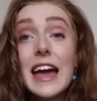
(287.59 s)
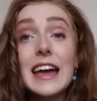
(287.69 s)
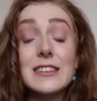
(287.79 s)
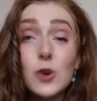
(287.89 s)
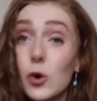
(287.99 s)

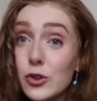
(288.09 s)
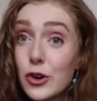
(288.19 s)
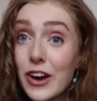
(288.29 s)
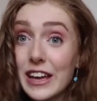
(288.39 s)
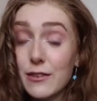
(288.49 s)
It's also
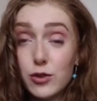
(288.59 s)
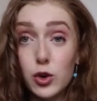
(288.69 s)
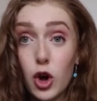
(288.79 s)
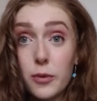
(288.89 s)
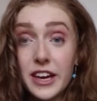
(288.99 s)
great if
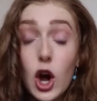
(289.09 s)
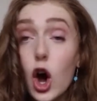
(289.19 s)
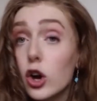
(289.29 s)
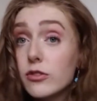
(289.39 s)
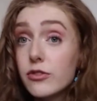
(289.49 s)
you're going
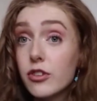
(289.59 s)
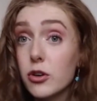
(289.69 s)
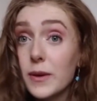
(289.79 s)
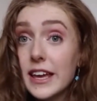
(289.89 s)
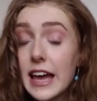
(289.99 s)
home for a
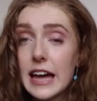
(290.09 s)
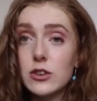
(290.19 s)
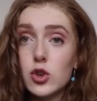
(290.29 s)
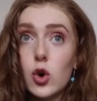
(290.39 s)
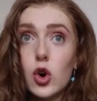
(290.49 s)

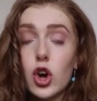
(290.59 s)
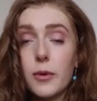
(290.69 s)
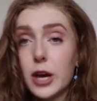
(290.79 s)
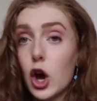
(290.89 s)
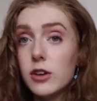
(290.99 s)
weekend or
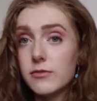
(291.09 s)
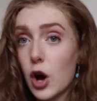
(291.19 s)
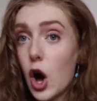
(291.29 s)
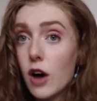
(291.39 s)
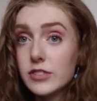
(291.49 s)
going home for
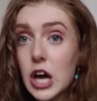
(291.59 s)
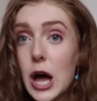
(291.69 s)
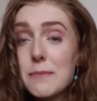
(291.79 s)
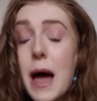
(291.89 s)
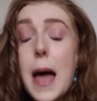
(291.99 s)
half
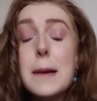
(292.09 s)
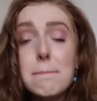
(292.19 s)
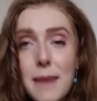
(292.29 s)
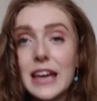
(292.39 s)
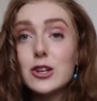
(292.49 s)
term,
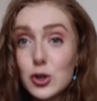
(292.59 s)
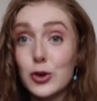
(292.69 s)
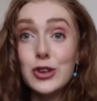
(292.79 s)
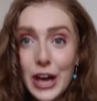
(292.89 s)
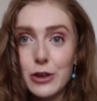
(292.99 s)
make sure
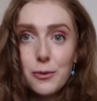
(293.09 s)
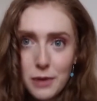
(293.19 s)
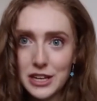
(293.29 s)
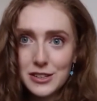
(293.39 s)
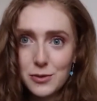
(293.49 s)
you get your
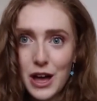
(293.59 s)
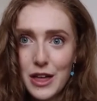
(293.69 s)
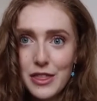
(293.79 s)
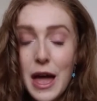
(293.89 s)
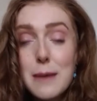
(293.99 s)
money's
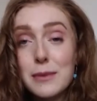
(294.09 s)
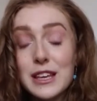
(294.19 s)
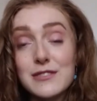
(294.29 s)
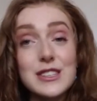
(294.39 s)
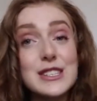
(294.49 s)
worth,
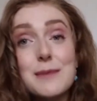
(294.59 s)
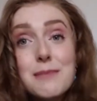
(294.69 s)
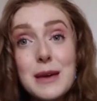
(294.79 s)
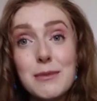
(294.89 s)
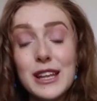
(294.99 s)
because for some
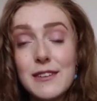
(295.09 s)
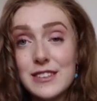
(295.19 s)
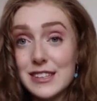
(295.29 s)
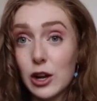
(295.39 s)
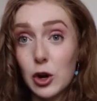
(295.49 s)
people, if
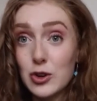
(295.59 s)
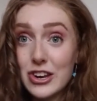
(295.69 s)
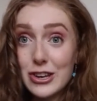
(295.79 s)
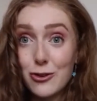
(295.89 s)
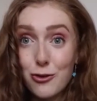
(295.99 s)
it's included
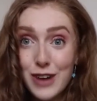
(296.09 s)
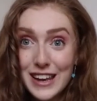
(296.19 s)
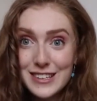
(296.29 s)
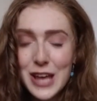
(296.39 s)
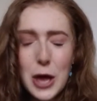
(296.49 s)
in your
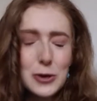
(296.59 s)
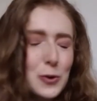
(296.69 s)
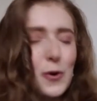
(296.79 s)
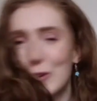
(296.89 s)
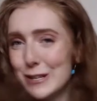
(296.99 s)
rent,
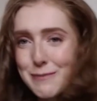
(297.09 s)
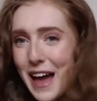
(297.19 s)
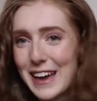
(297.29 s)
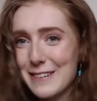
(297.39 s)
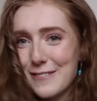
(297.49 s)
you're already
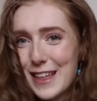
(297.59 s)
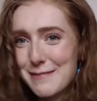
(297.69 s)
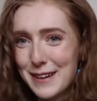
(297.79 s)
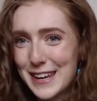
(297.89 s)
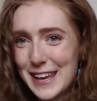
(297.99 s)
paying for that
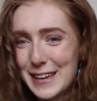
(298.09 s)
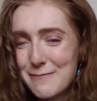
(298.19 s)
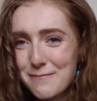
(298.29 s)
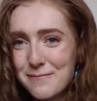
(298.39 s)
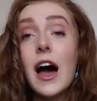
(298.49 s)
money.
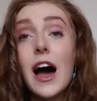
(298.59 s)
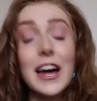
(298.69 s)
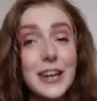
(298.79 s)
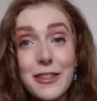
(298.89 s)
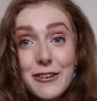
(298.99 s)

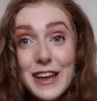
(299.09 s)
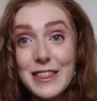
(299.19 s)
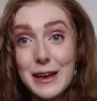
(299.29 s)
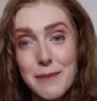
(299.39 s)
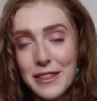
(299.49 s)
Another great
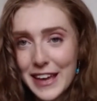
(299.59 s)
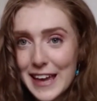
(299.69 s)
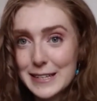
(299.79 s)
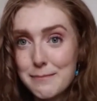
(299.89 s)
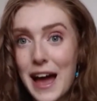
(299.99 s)
thing about the
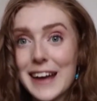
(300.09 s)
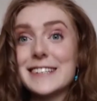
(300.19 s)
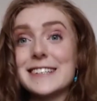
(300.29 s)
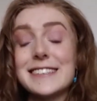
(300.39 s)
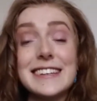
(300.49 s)
catered
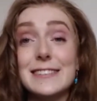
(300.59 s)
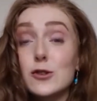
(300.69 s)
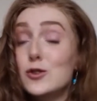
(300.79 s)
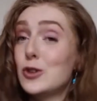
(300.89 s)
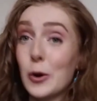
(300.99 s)
packages is
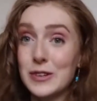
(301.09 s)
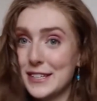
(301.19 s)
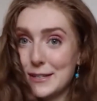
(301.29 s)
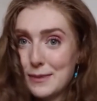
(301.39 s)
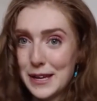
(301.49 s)
you don't
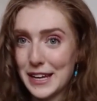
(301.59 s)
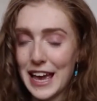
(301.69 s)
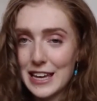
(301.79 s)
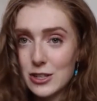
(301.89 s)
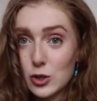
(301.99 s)
need to be in a
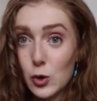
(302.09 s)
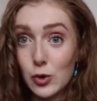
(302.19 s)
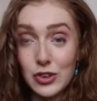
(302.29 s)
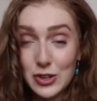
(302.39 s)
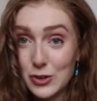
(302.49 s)
catered hall
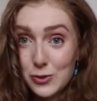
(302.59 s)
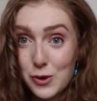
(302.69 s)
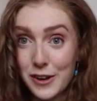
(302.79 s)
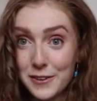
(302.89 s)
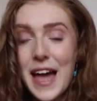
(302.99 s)
to use
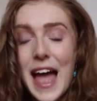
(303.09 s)
one.